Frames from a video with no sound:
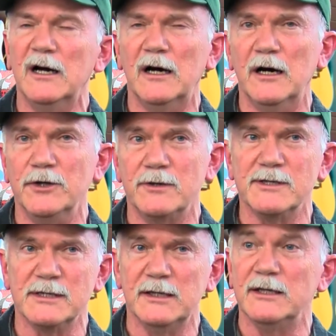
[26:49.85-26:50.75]
You
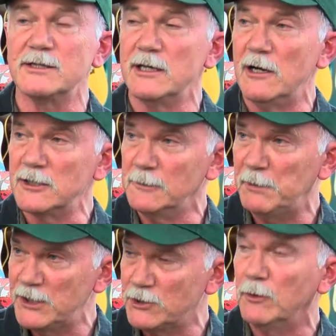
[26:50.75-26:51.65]
can send in songs to
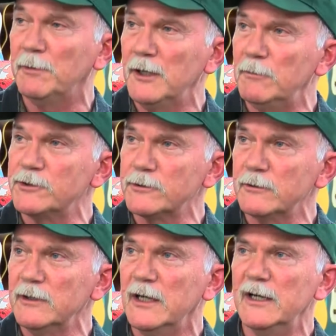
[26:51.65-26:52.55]
pitch to a
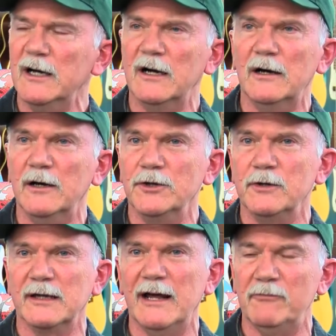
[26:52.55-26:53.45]
publisher.
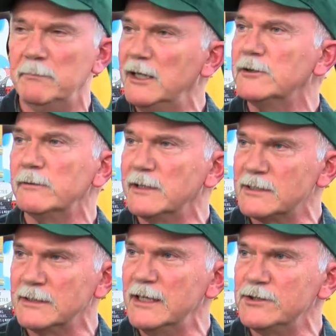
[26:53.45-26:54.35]
You can have mentoring
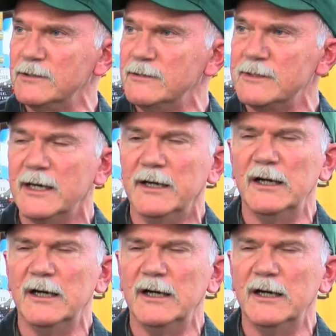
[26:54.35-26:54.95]
sessions.